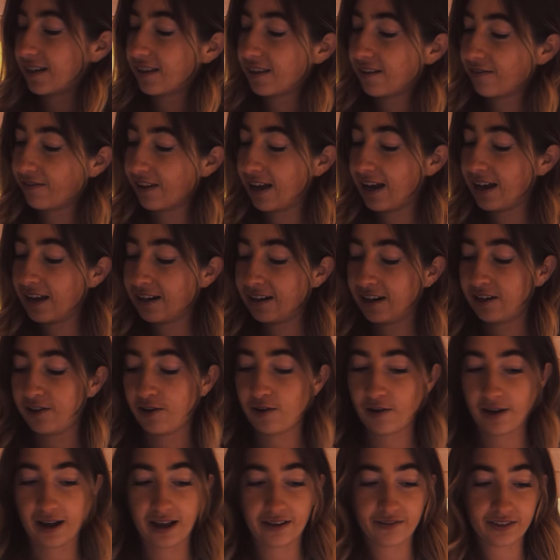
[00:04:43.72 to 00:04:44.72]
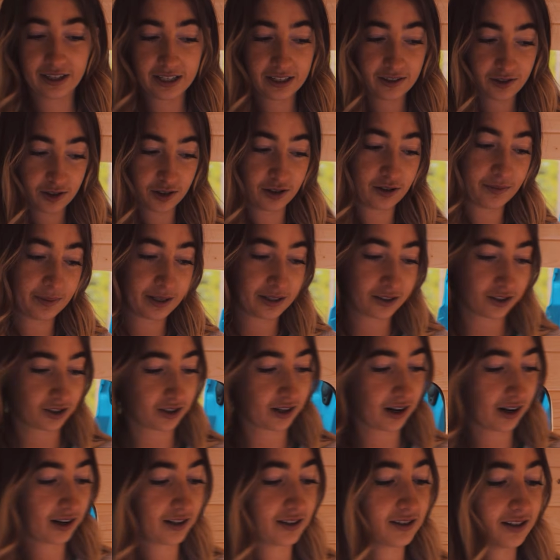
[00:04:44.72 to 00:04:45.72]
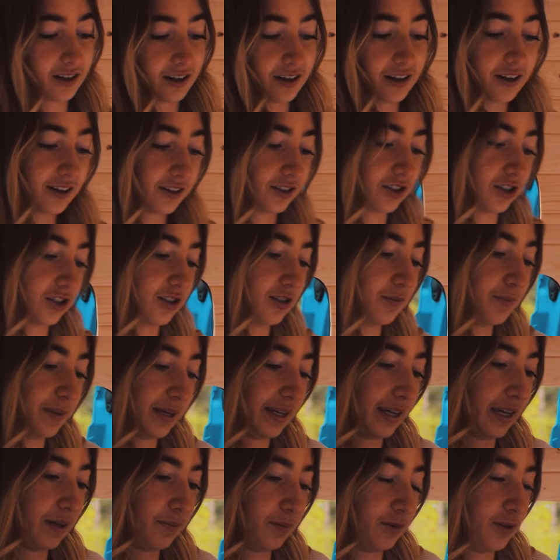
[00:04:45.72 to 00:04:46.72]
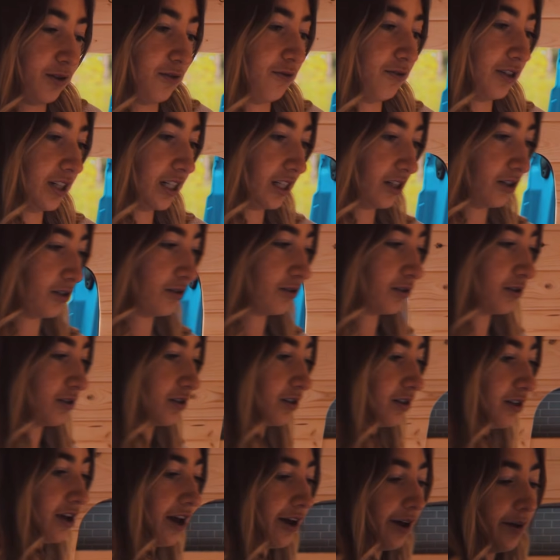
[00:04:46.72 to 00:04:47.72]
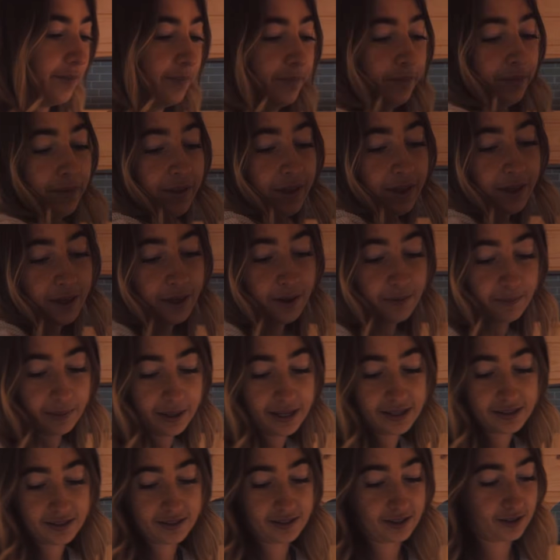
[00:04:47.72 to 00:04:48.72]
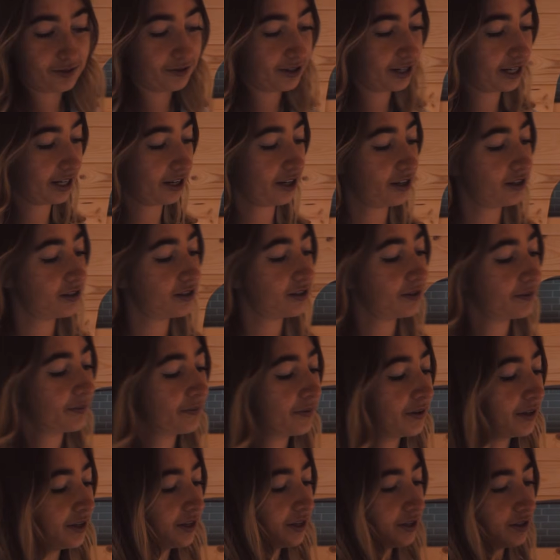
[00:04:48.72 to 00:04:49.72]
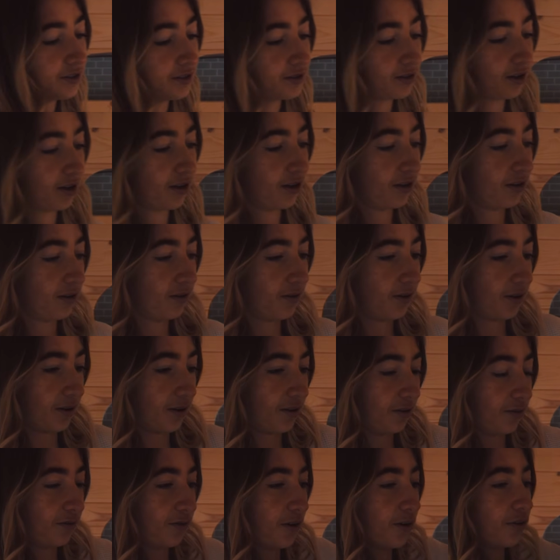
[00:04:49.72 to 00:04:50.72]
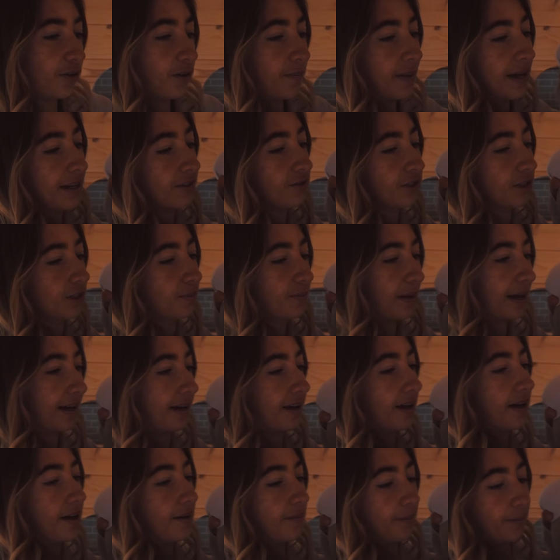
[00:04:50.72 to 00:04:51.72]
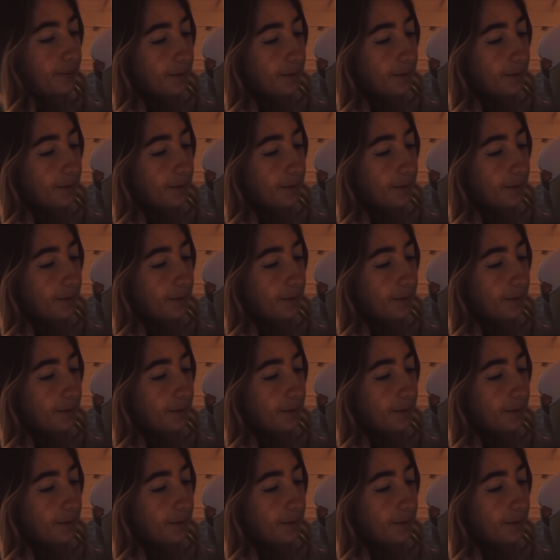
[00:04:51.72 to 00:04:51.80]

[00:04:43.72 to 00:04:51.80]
in the van and not having too much clutter. Just being able to reuse bits is really good. So fold the mattress back up